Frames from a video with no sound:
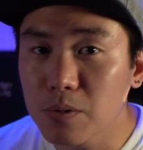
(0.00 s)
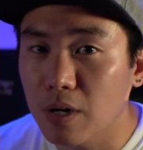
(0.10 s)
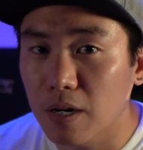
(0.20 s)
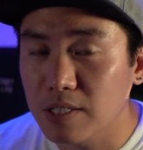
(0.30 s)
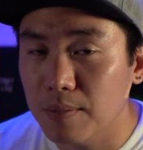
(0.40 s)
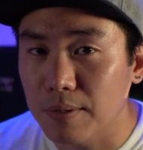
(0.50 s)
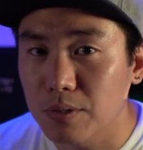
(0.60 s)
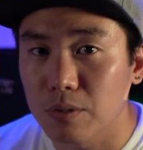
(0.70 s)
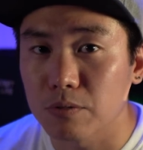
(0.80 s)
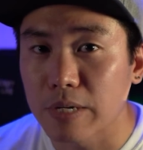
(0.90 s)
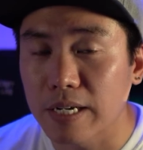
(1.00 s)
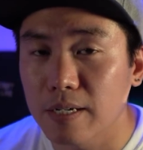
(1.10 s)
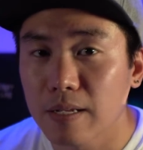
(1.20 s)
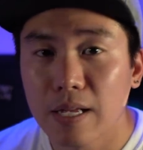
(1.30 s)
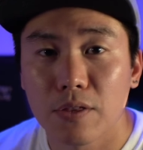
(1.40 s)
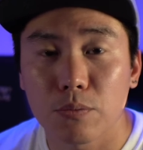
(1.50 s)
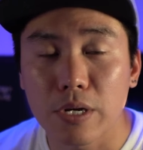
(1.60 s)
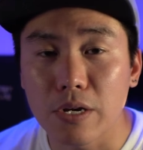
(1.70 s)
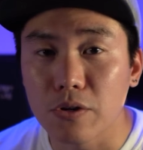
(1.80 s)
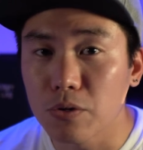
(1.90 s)
cards coming to Arena,
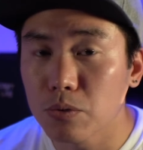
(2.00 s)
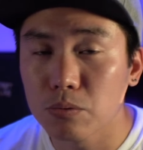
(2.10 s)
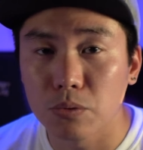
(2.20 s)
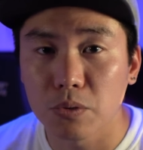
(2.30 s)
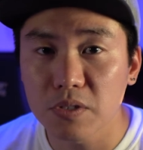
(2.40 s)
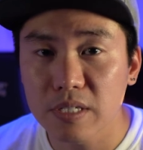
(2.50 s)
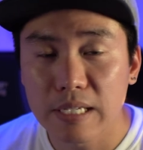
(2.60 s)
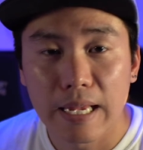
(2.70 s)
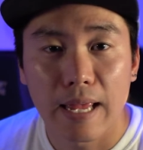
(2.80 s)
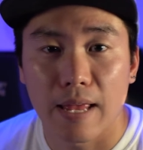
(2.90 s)
3 new rules,